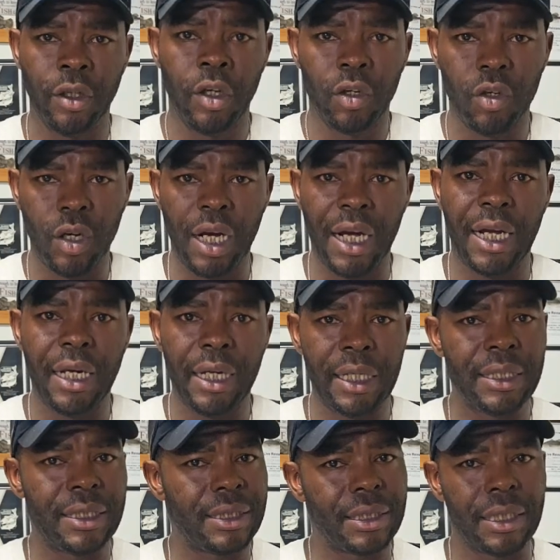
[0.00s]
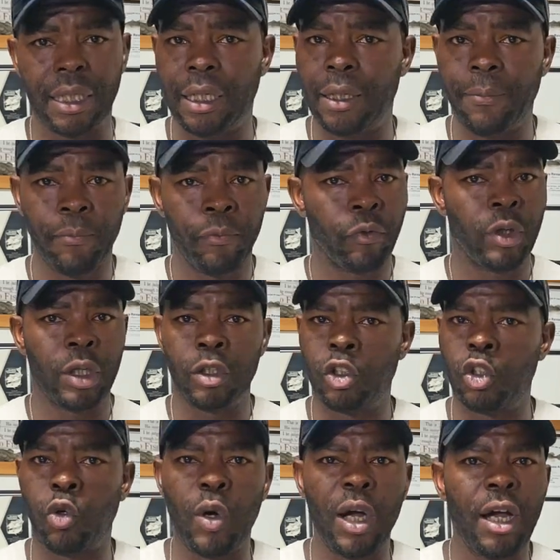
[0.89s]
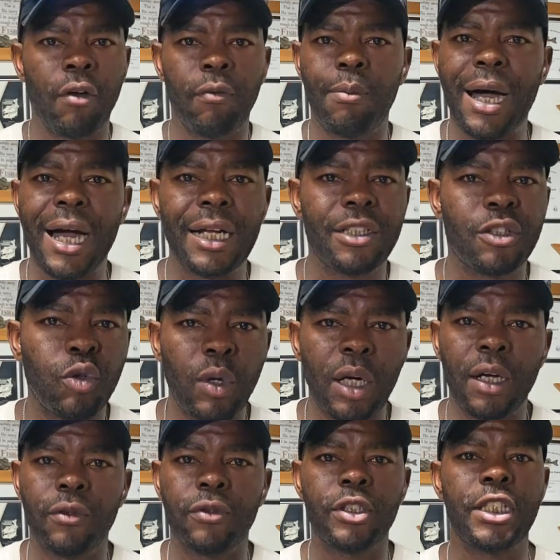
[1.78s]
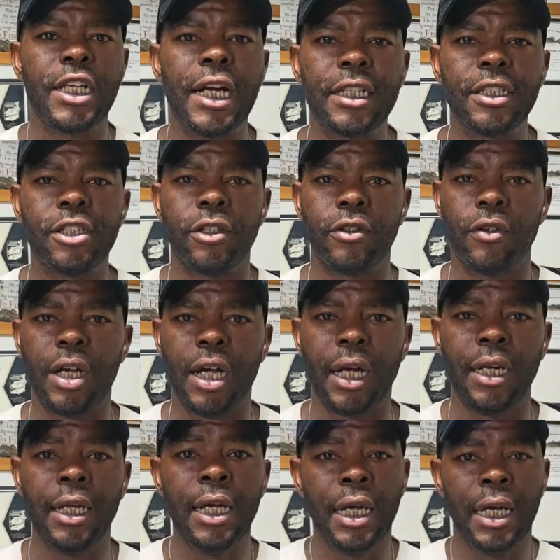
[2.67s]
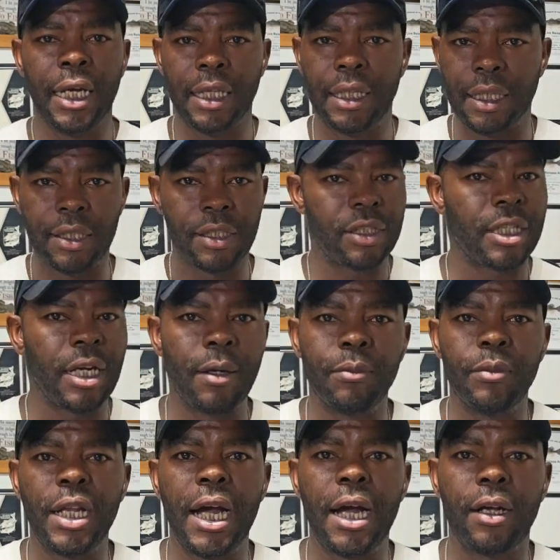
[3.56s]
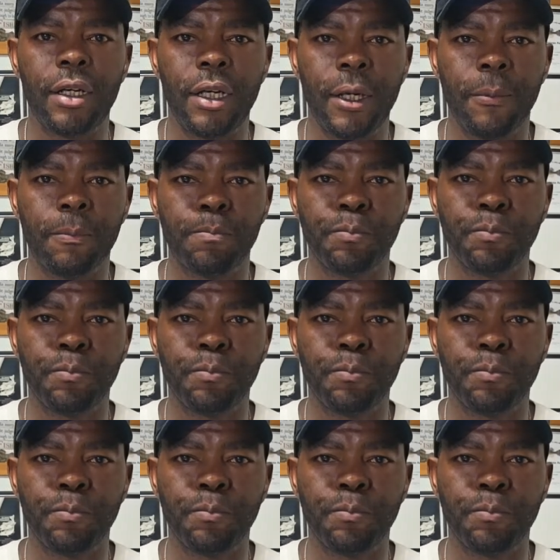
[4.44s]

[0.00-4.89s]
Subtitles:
right, it's a 12 by 12 section, right, and there's something down there.